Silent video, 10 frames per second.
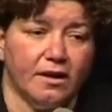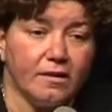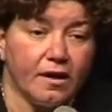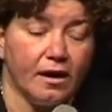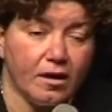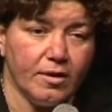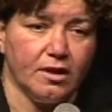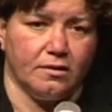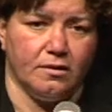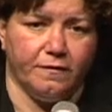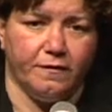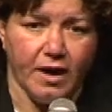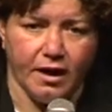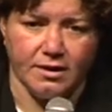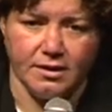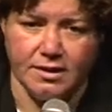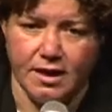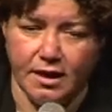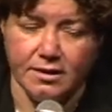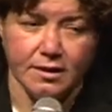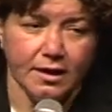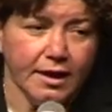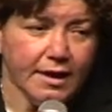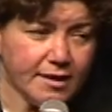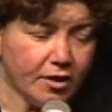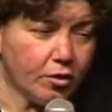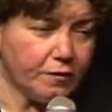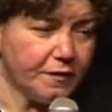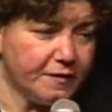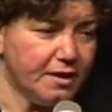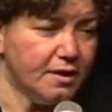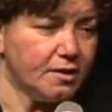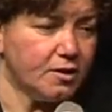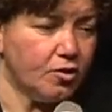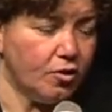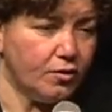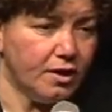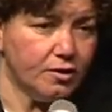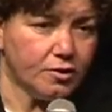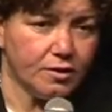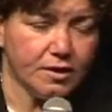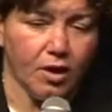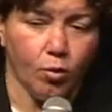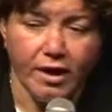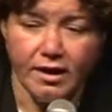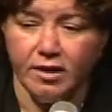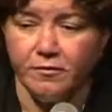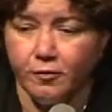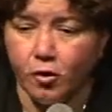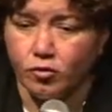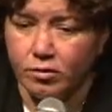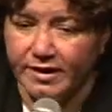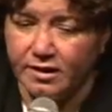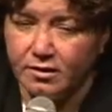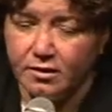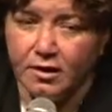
Another alarming fact is that 10 or 15 years ago, they used to say one in four women